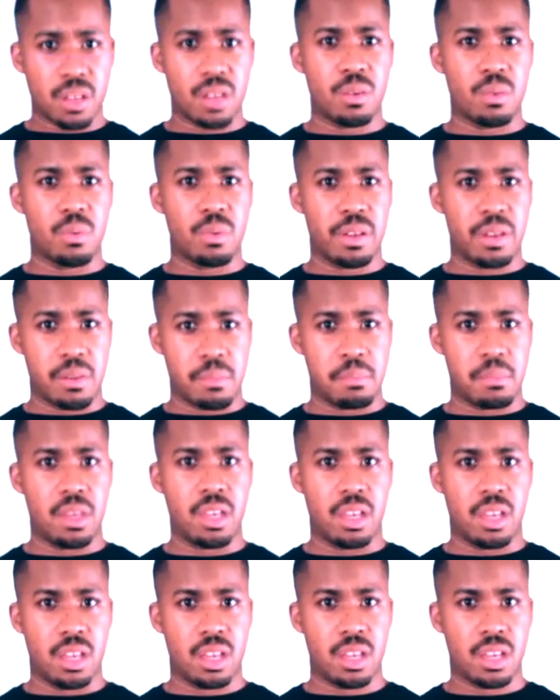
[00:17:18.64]
rid of me?
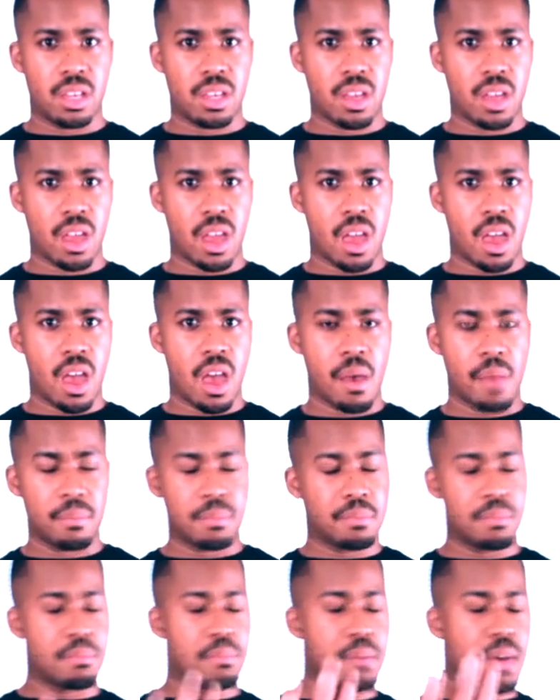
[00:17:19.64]
Oh, I was thinking I was gonna
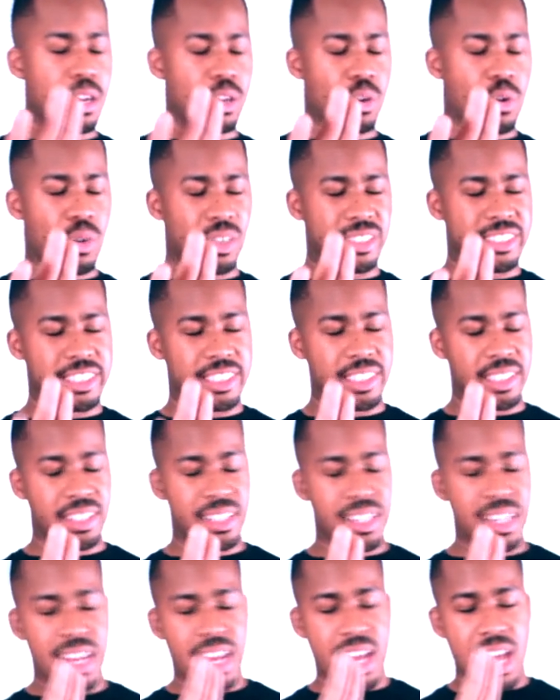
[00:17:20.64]
start. Better question.
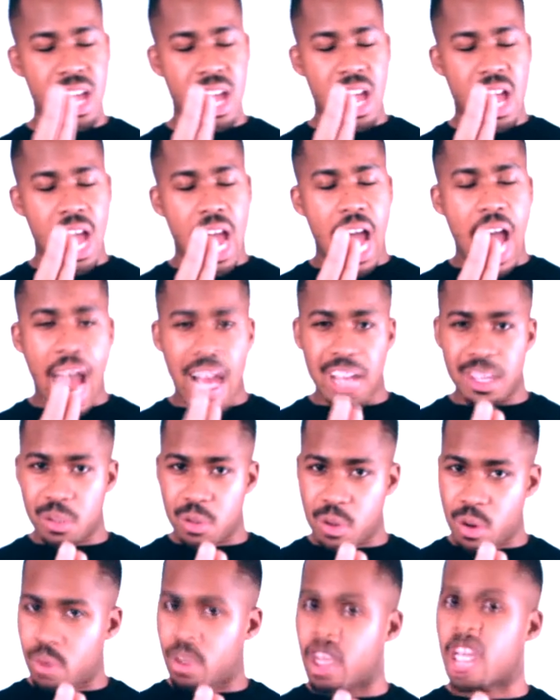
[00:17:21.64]
How you
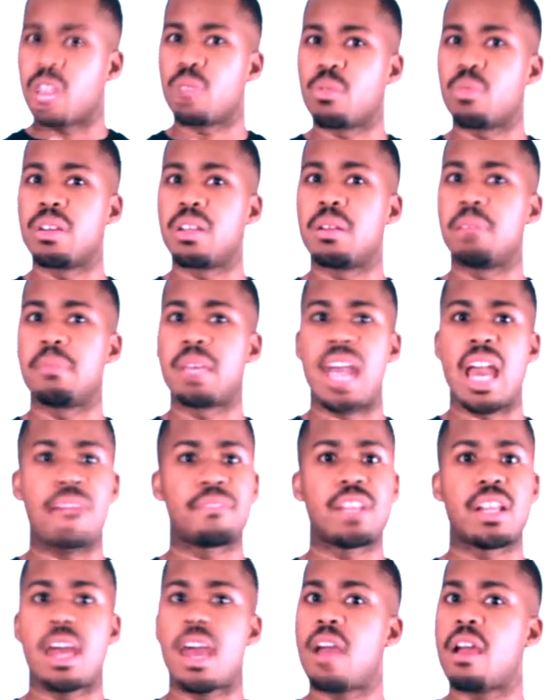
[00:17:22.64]
gonna get rid of me
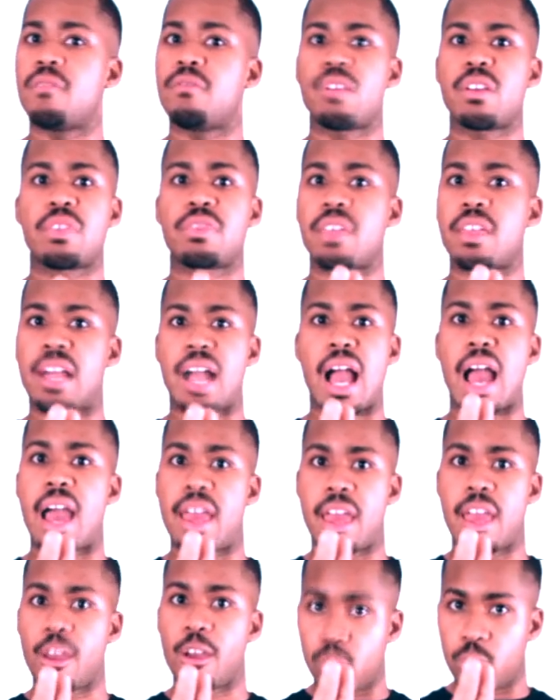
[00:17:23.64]
after everything
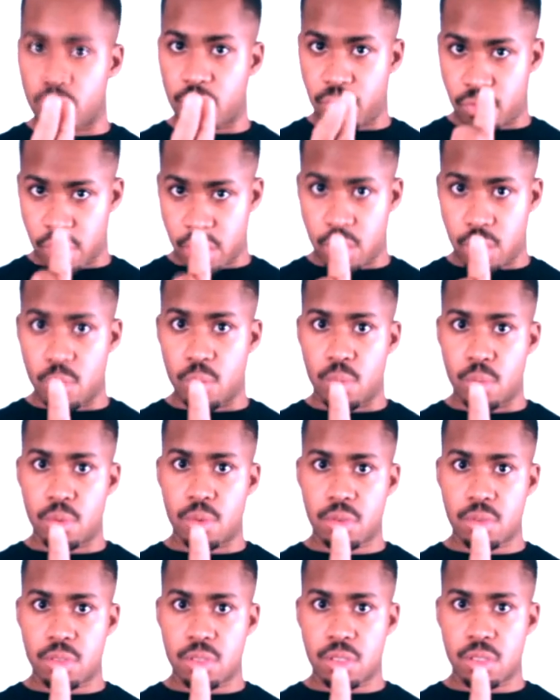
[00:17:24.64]
I held for you?